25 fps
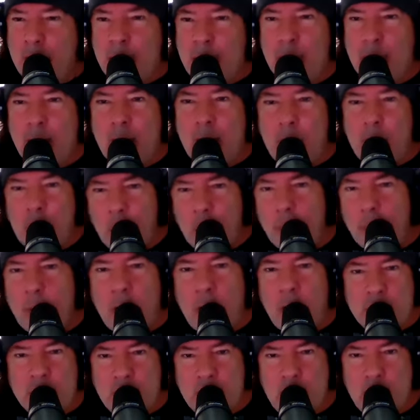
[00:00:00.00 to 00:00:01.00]
in the old
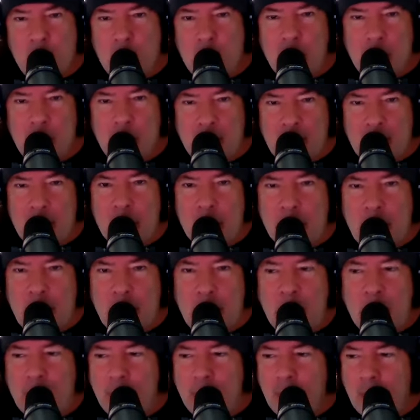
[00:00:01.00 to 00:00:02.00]
Boston Garden, I think they
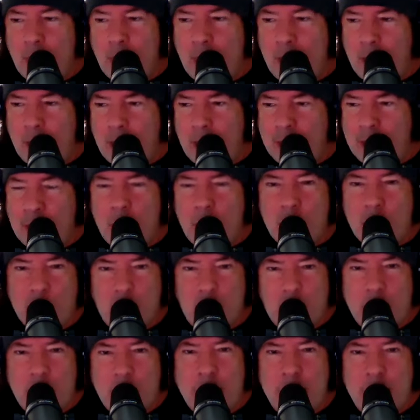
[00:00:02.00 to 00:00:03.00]
had, I think it was
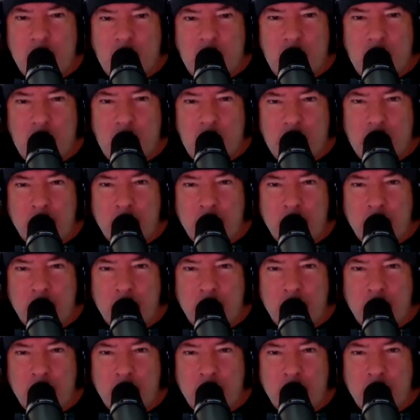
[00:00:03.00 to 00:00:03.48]
Robbie Ftorek.